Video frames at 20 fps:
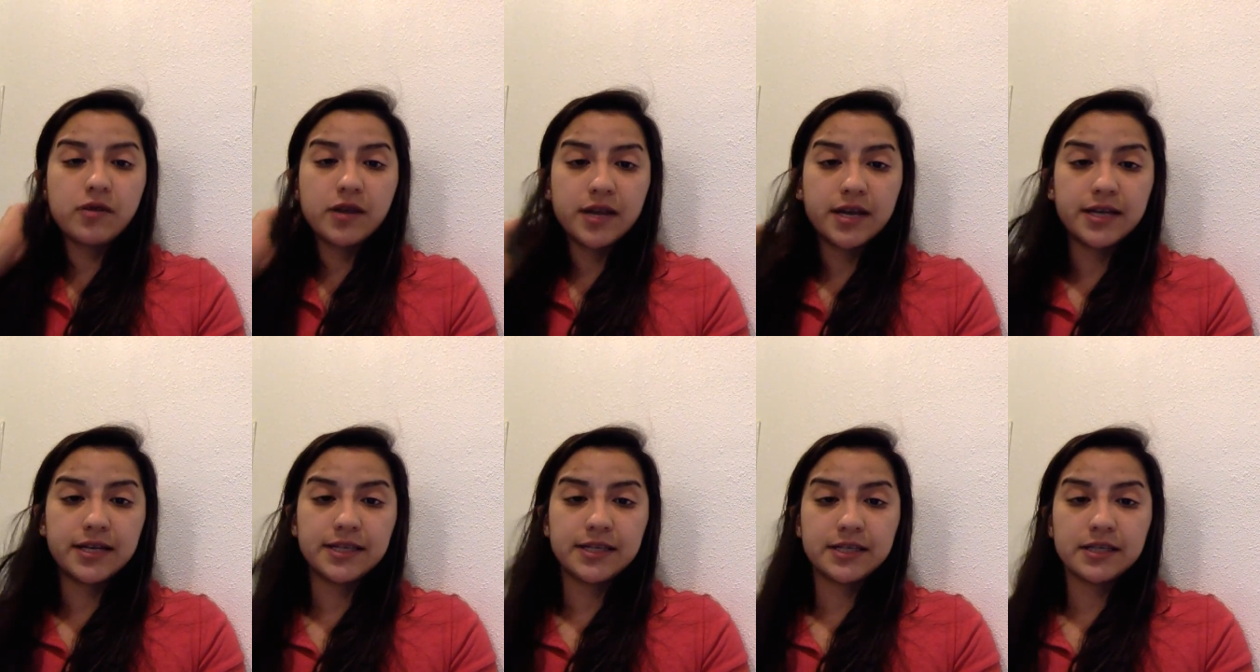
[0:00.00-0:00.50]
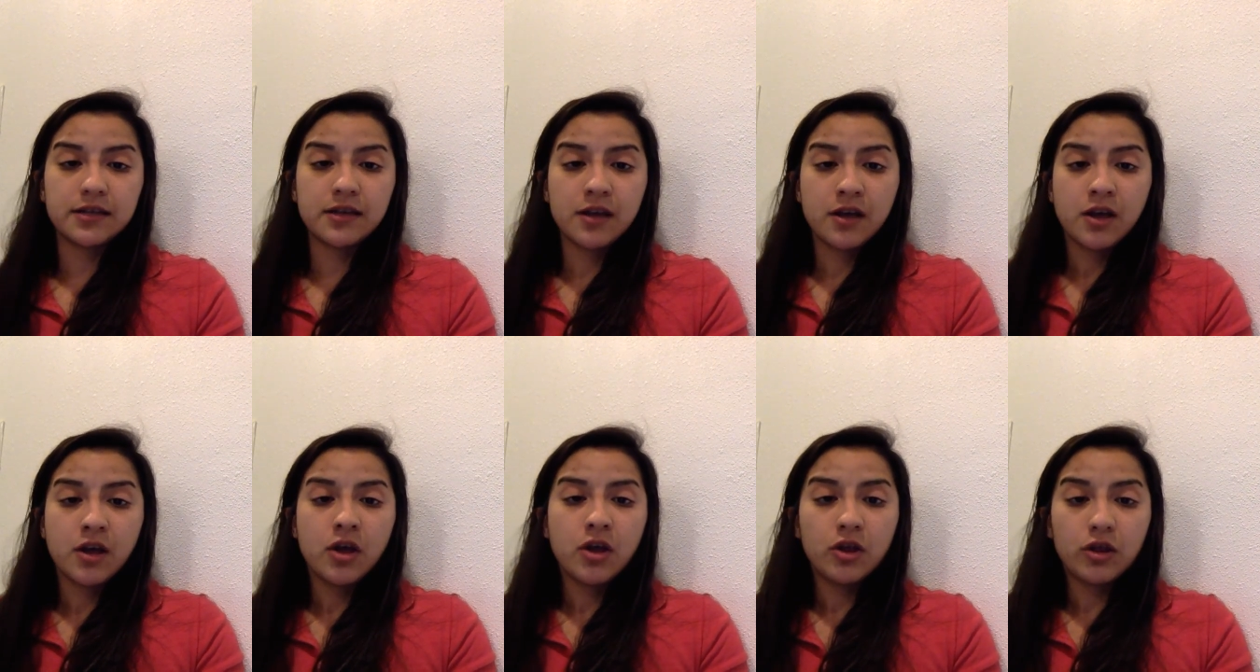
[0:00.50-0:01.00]
It's
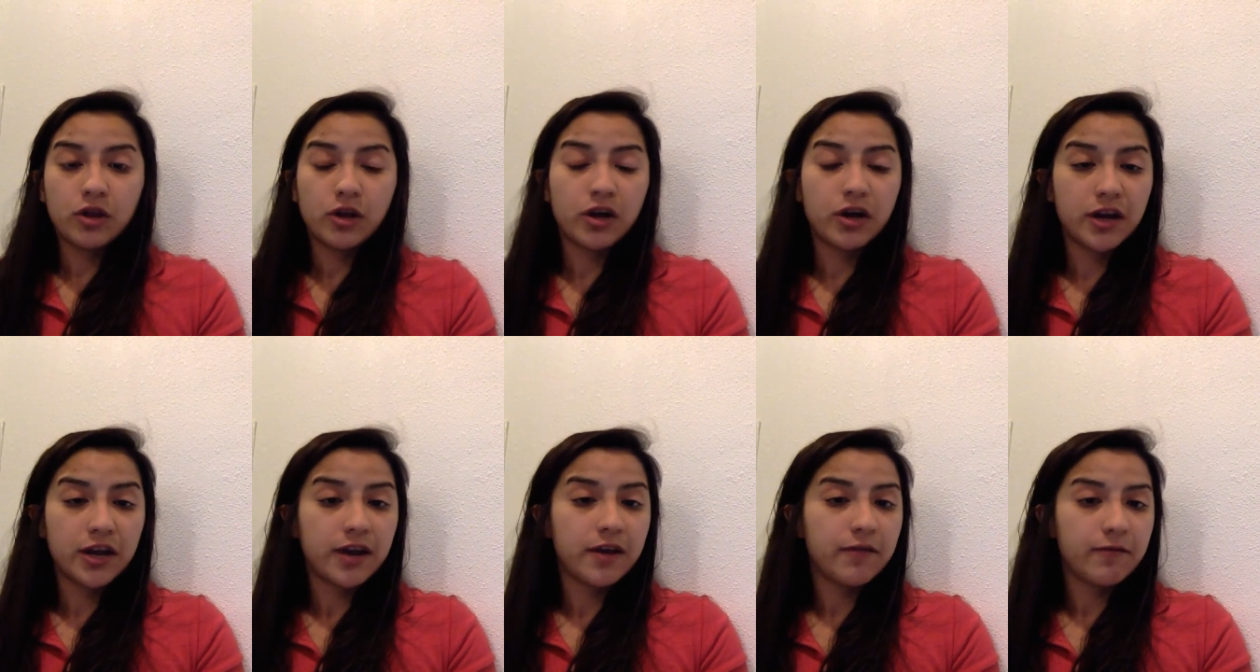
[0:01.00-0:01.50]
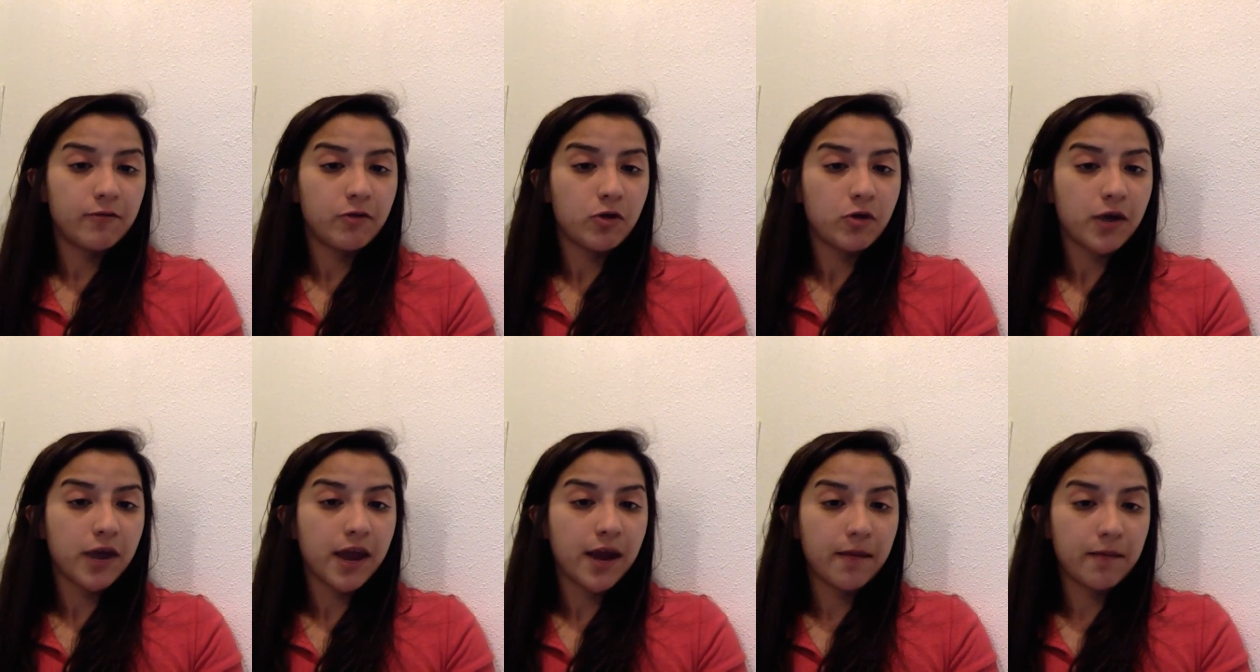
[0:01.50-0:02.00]
learning
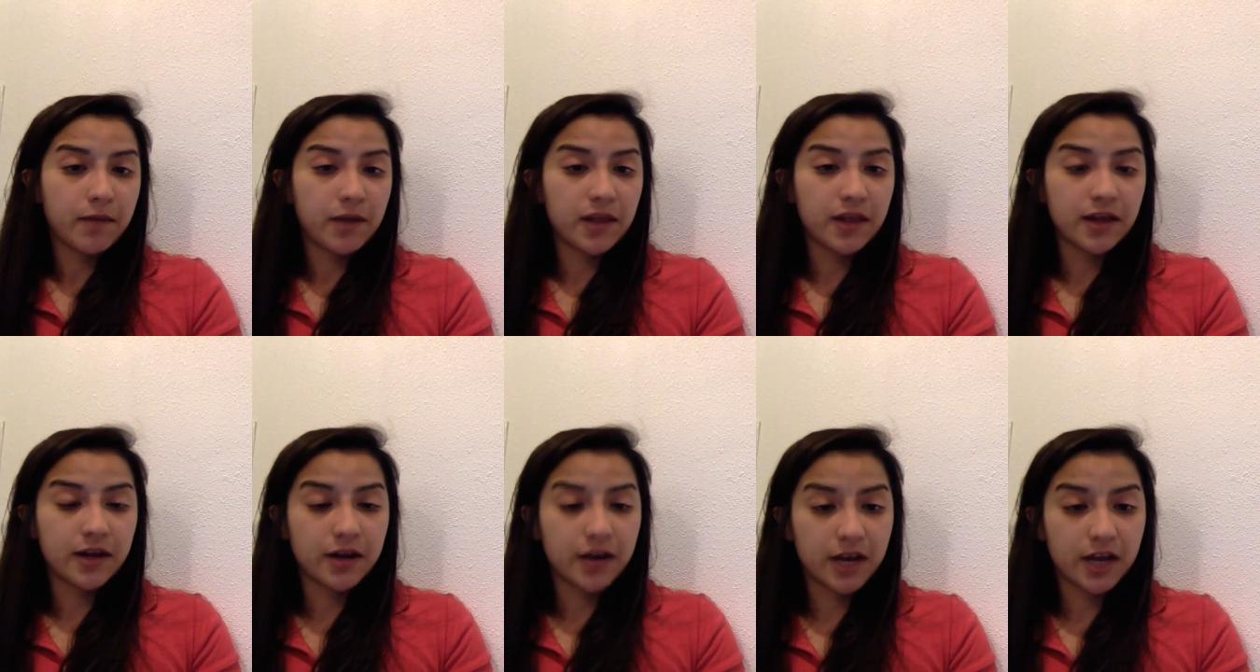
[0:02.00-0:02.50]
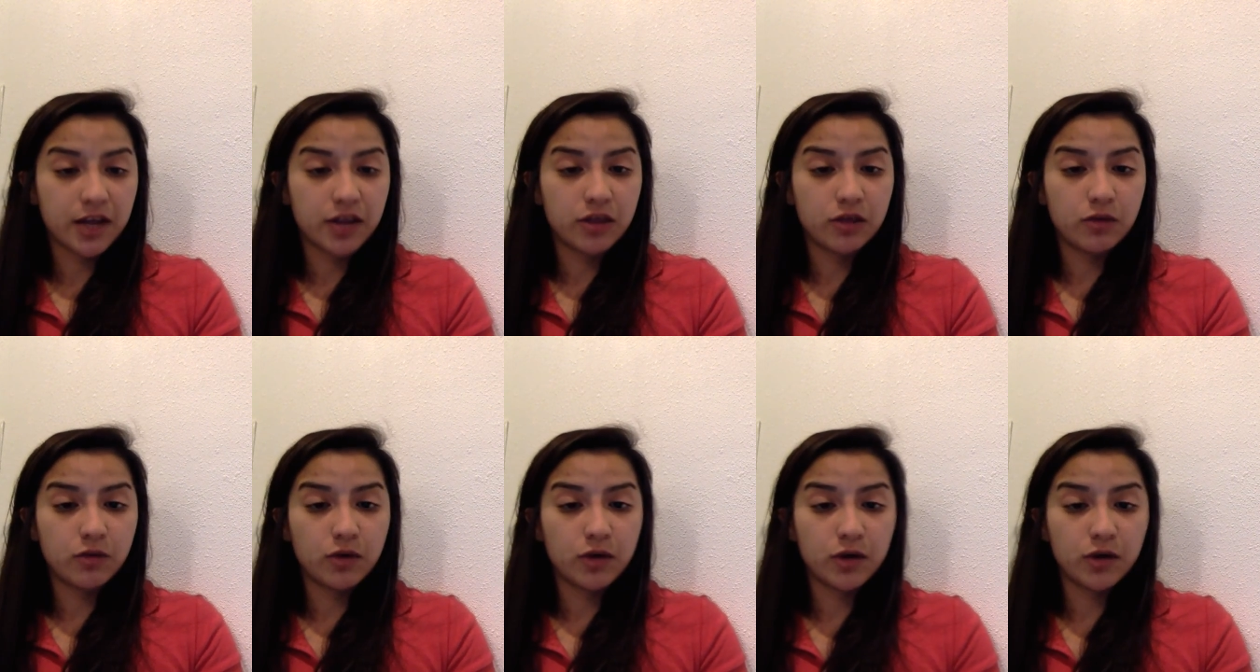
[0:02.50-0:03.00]
vocabulary
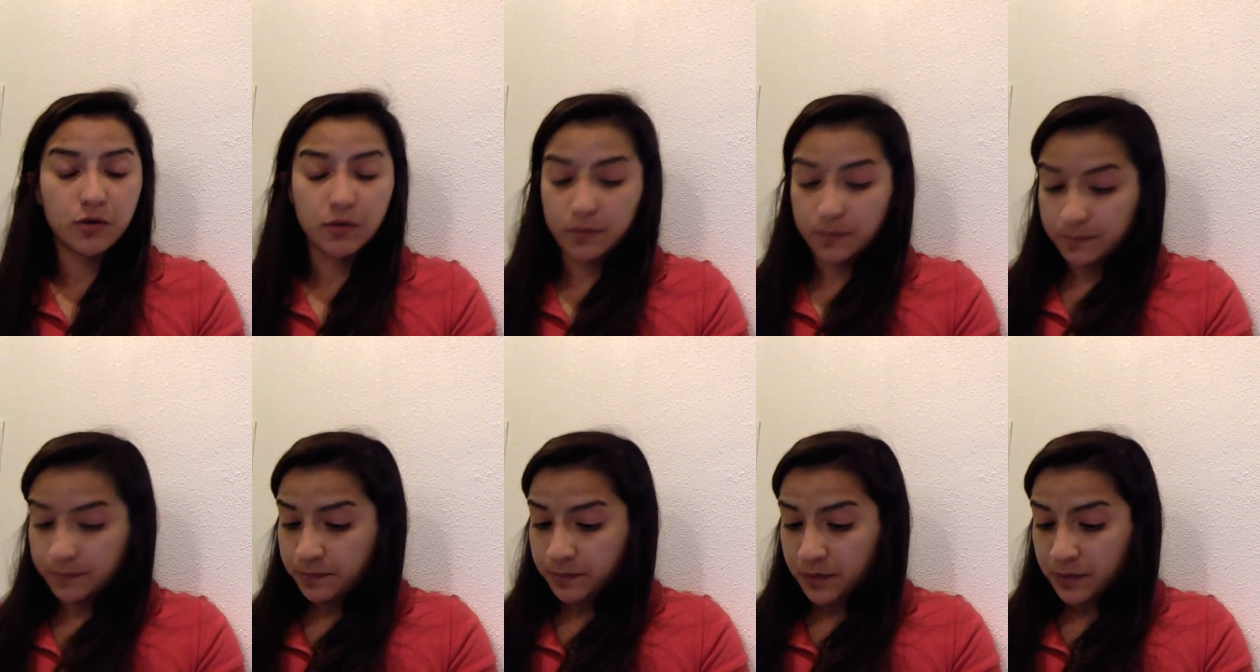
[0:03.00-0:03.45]
through